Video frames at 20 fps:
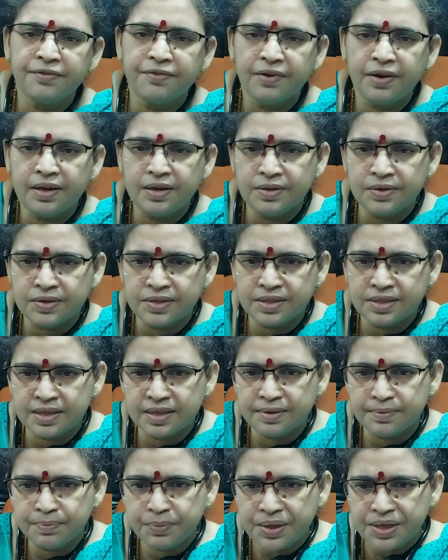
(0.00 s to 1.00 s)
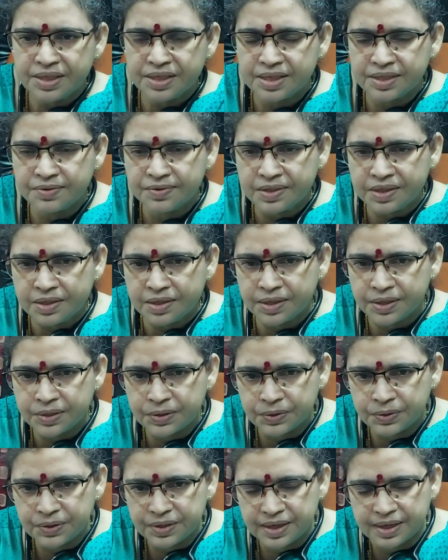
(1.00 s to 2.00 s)
failures in patients with
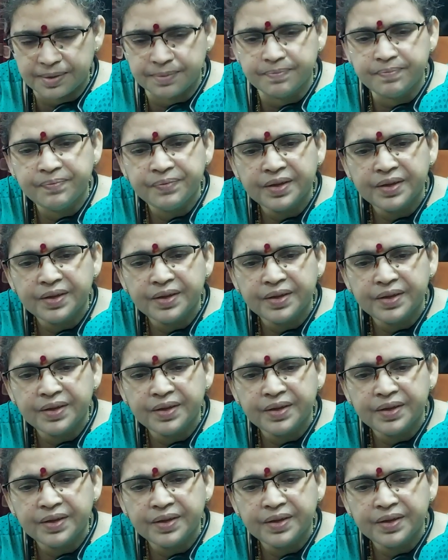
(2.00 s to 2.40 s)
T2DM.